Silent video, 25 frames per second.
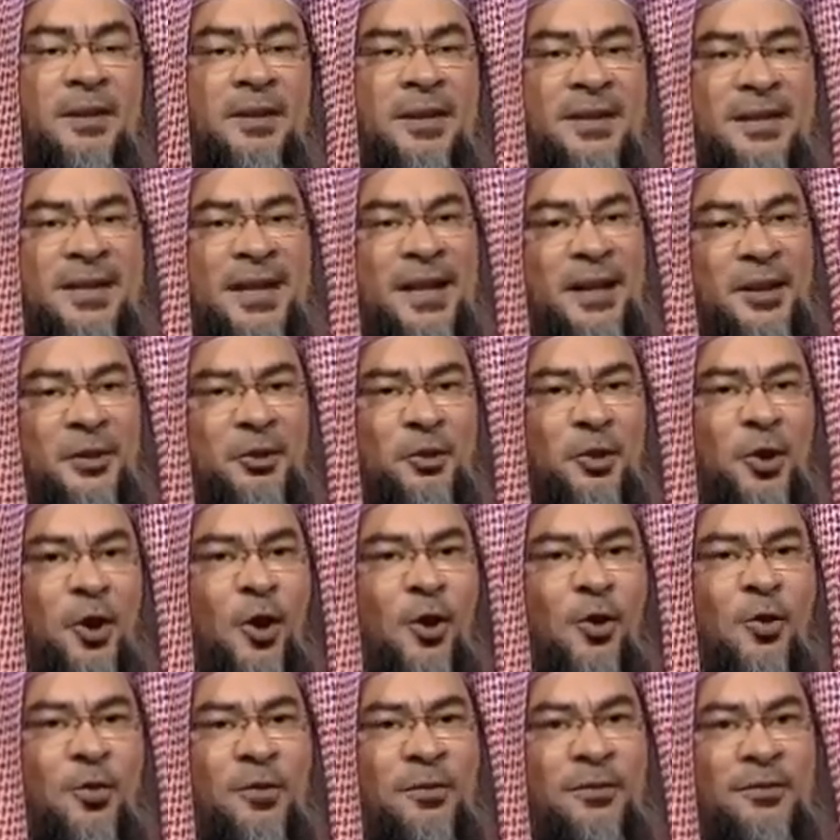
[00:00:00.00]
But the second
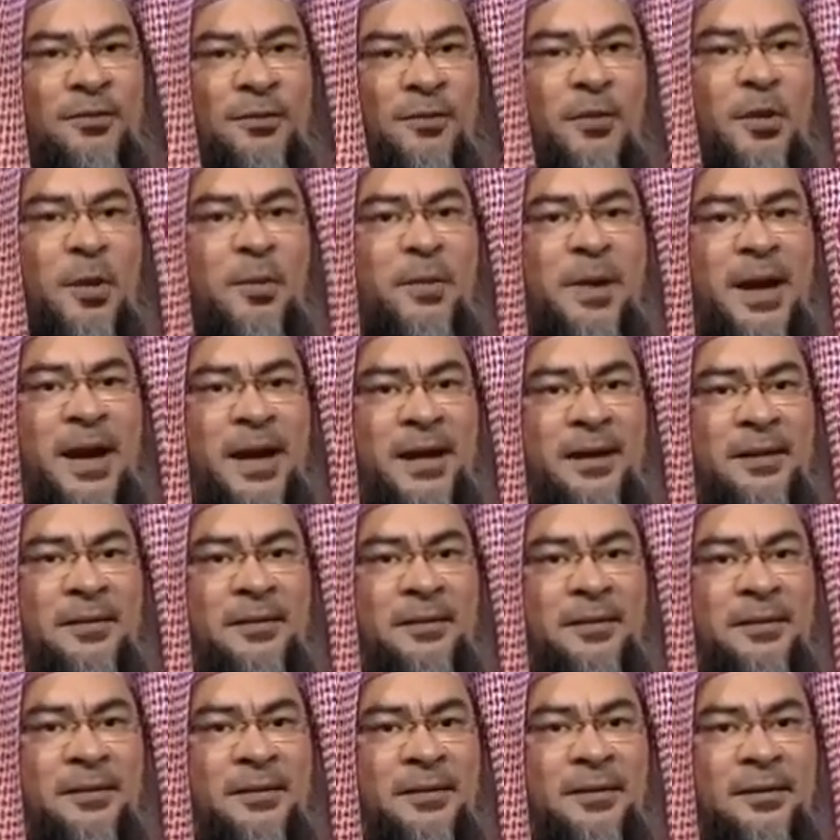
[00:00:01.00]
row
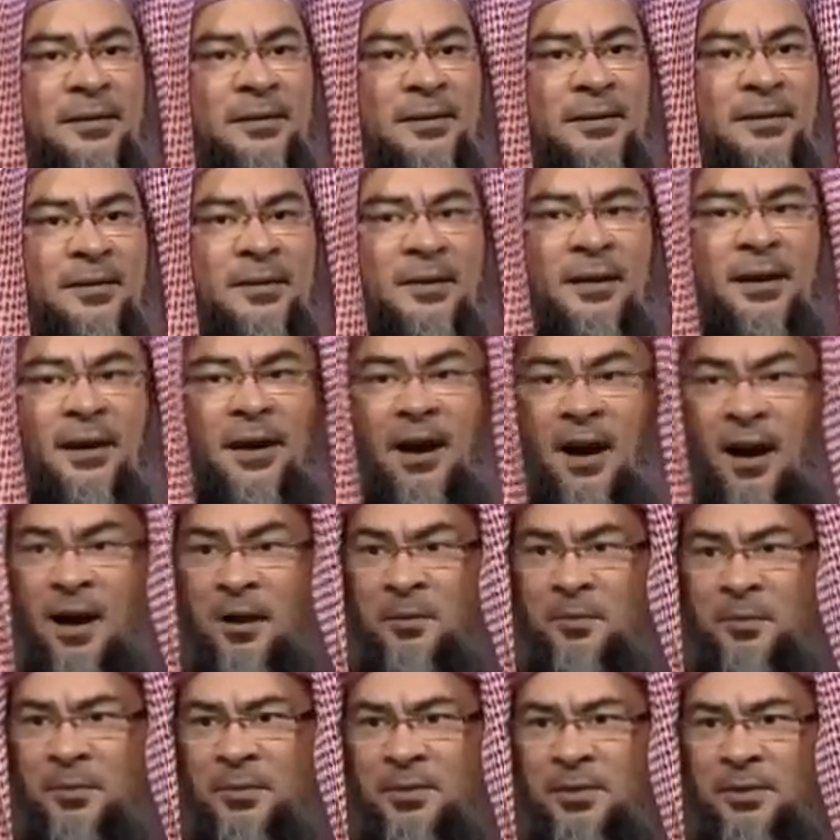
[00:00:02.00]
remain
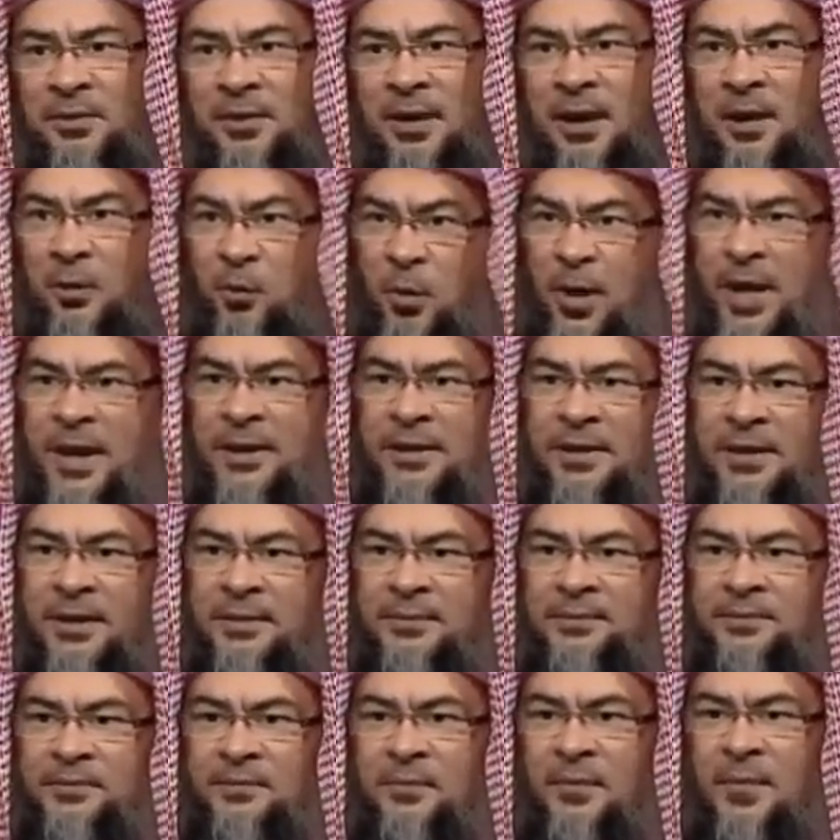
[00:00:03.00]
armed and
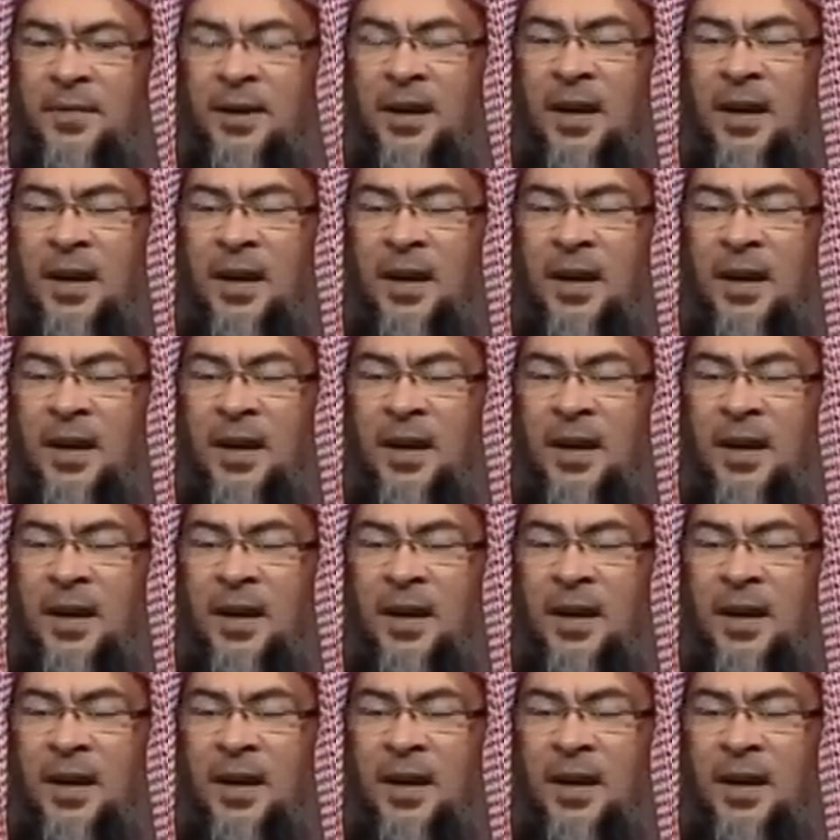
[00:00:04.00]
waiting.